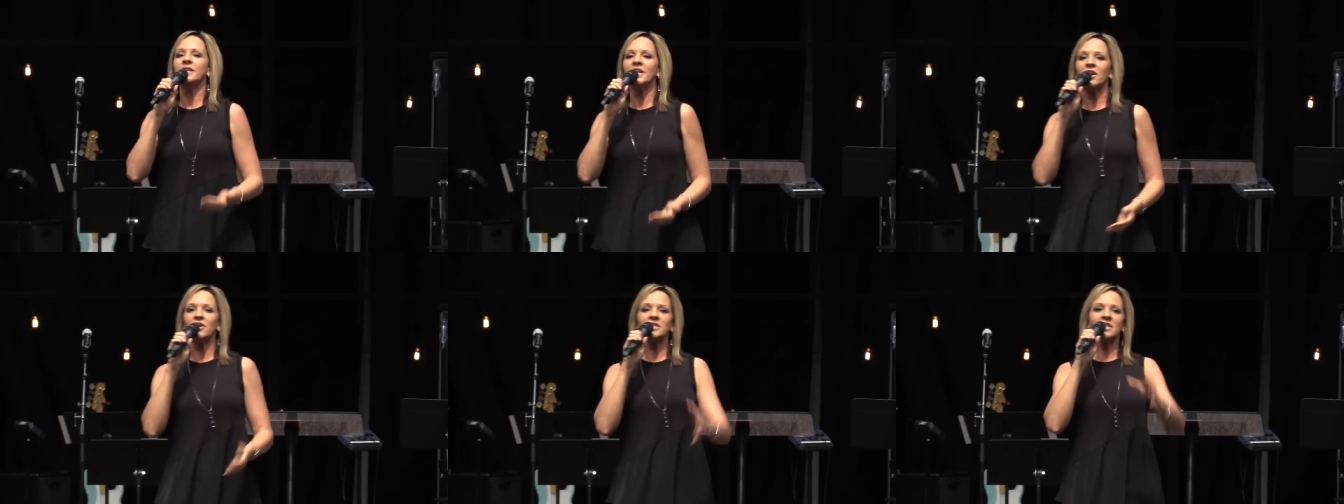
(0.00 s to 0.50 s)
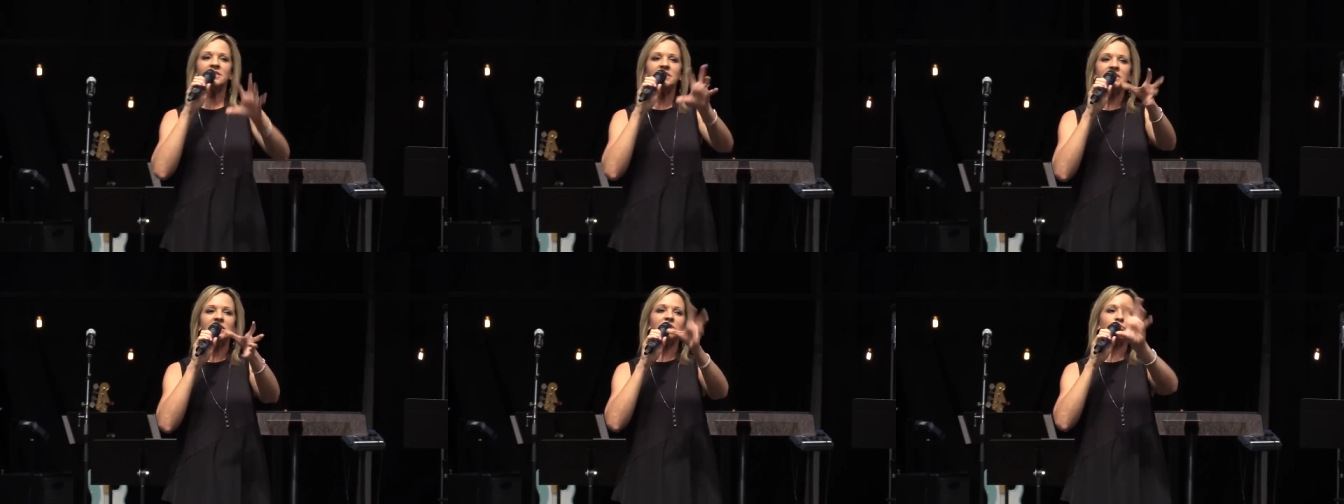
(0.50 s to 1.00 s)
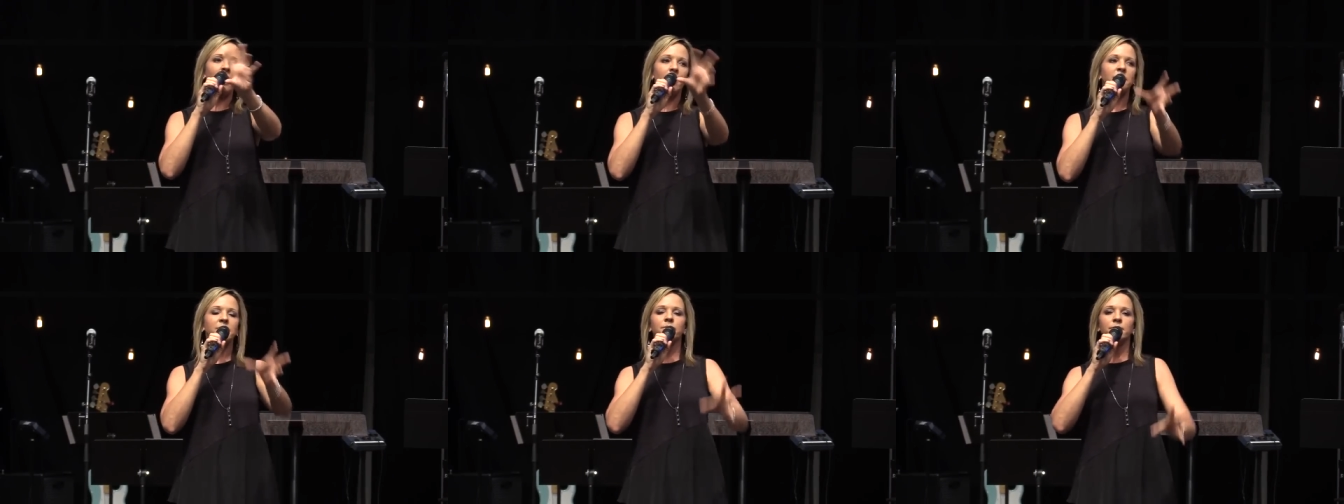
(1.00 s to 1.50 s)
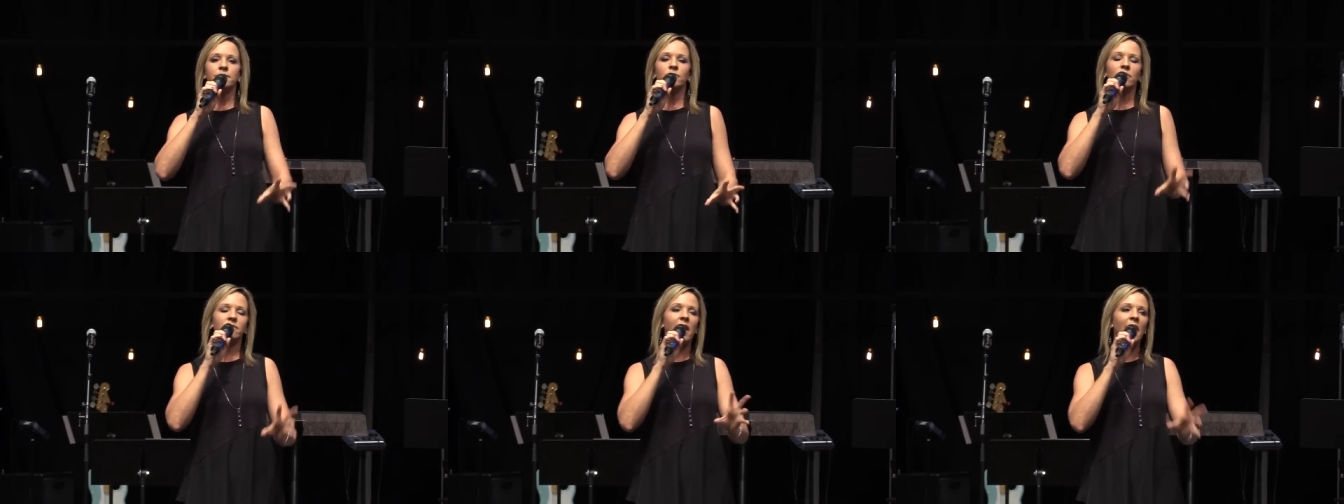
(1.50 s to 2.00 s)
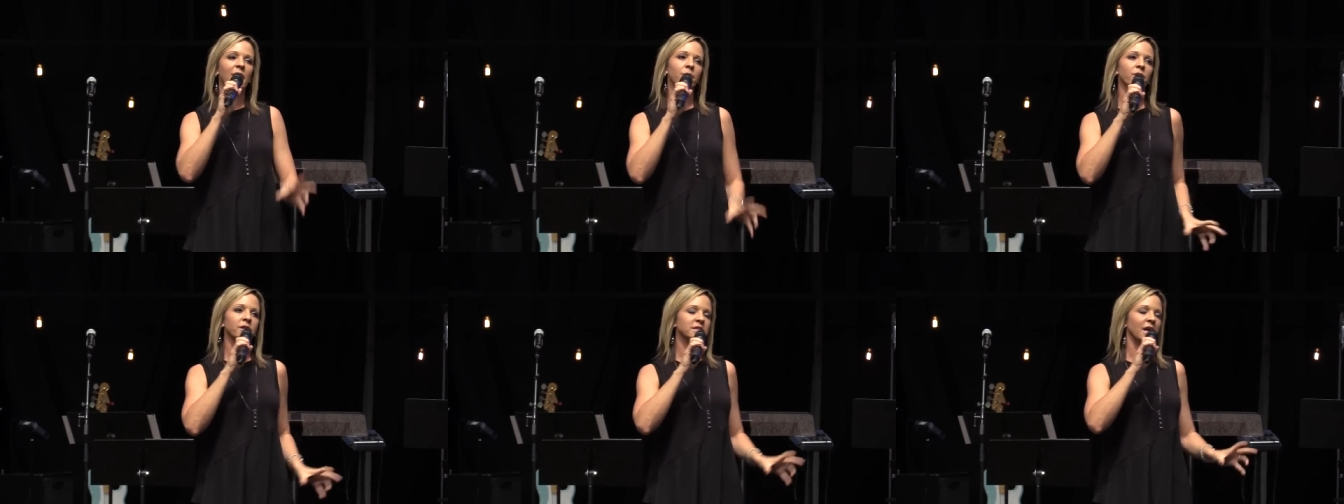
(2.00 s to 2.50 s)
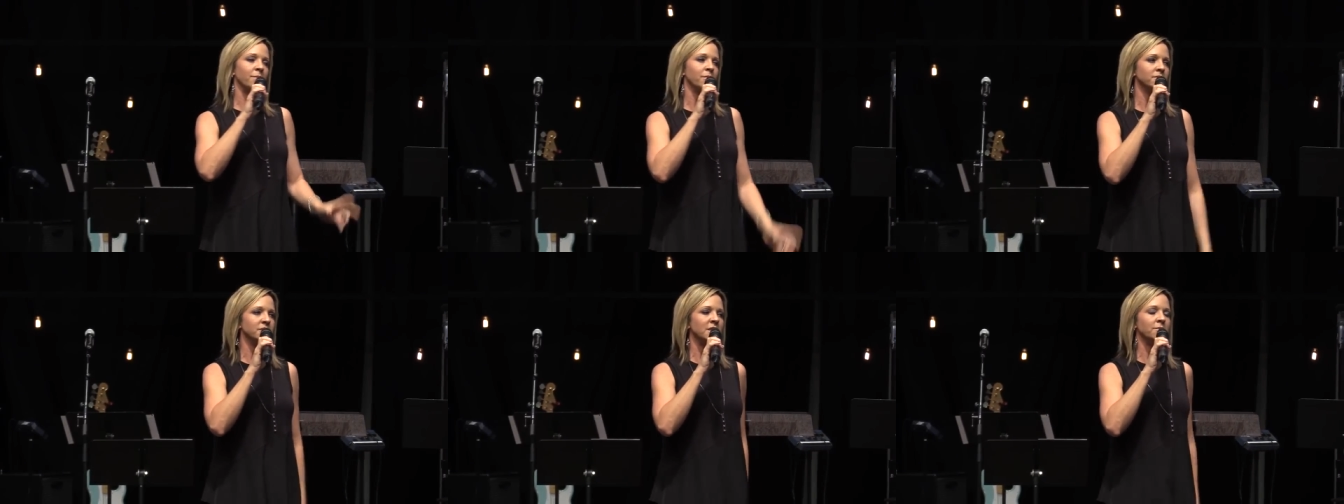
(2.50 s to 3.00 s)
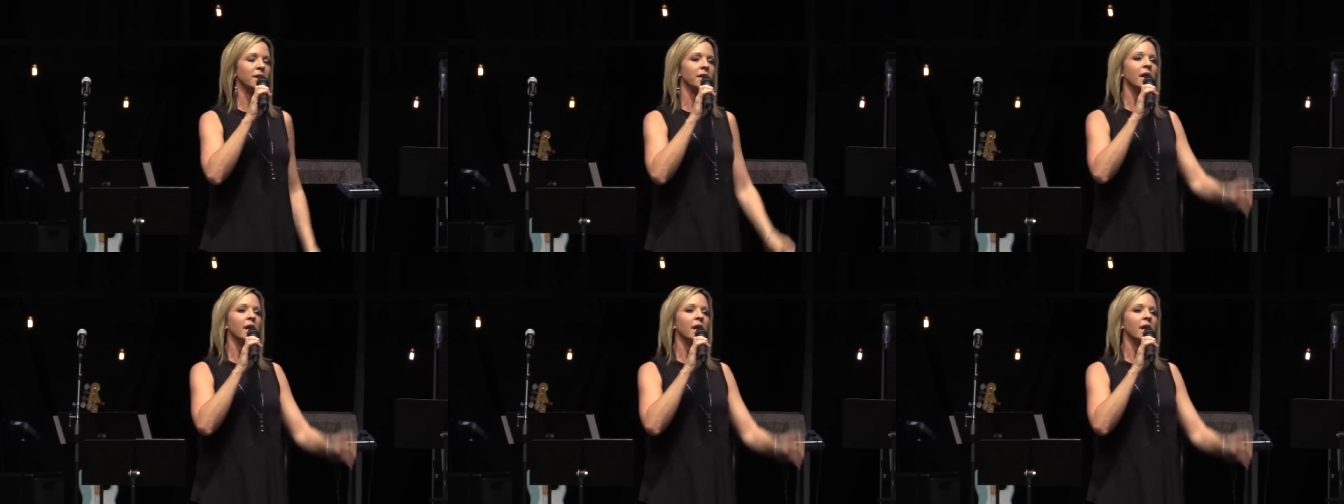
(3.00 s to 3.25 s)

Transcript: you know, because this thing's probably more of a hybrid type of demon.